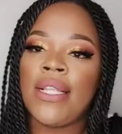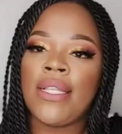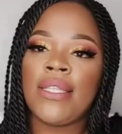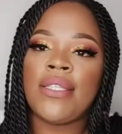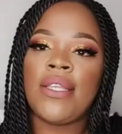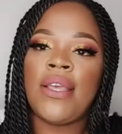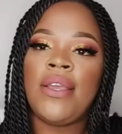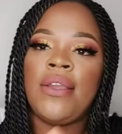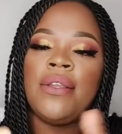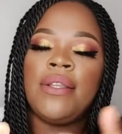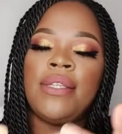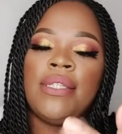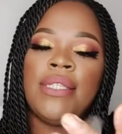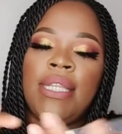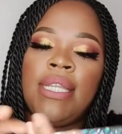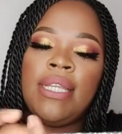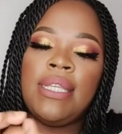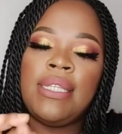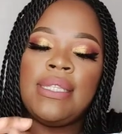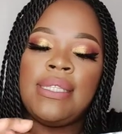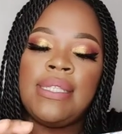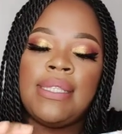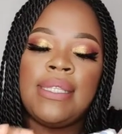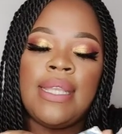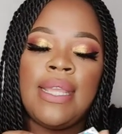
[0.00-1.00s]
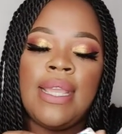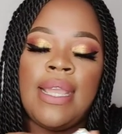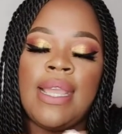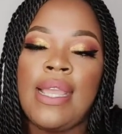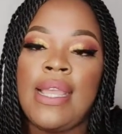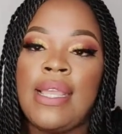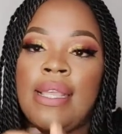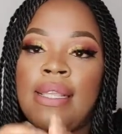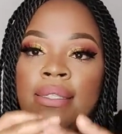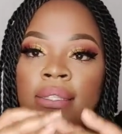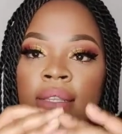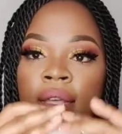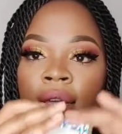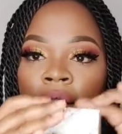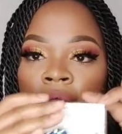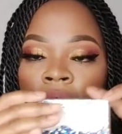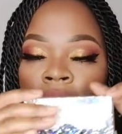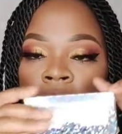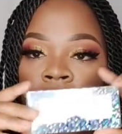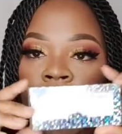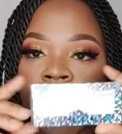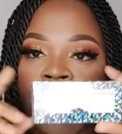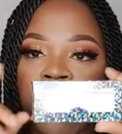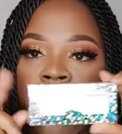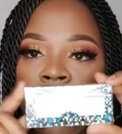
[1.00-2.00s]
So this is
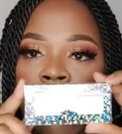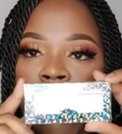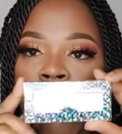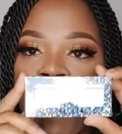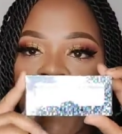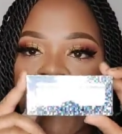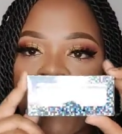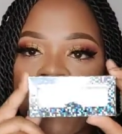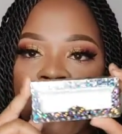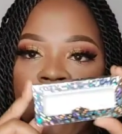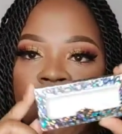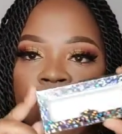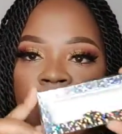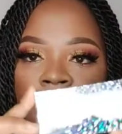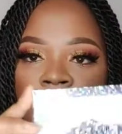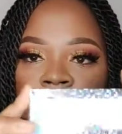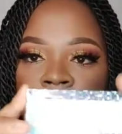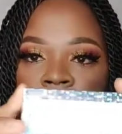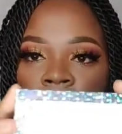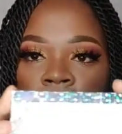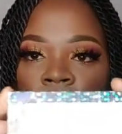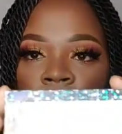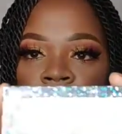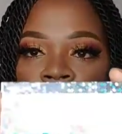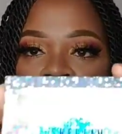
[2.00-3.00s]
the packaging